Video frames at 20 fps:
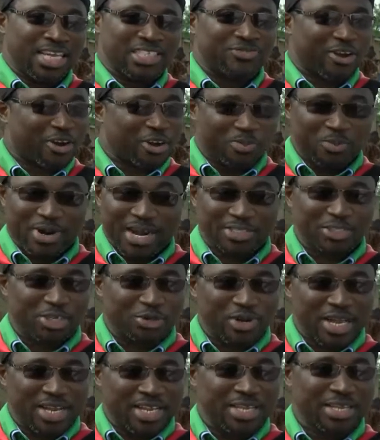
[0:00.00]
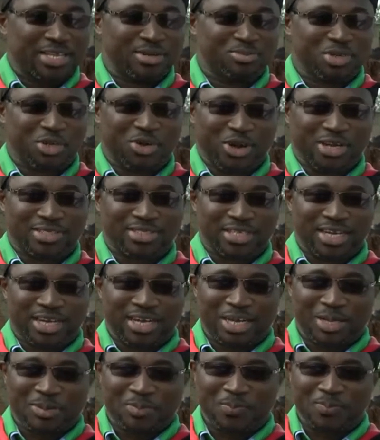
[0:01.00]
is very bright already because
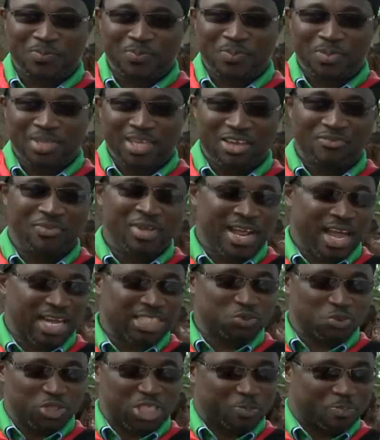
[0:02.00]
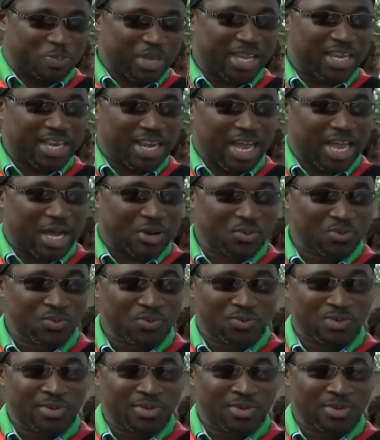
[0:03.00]
um, even as we speak now,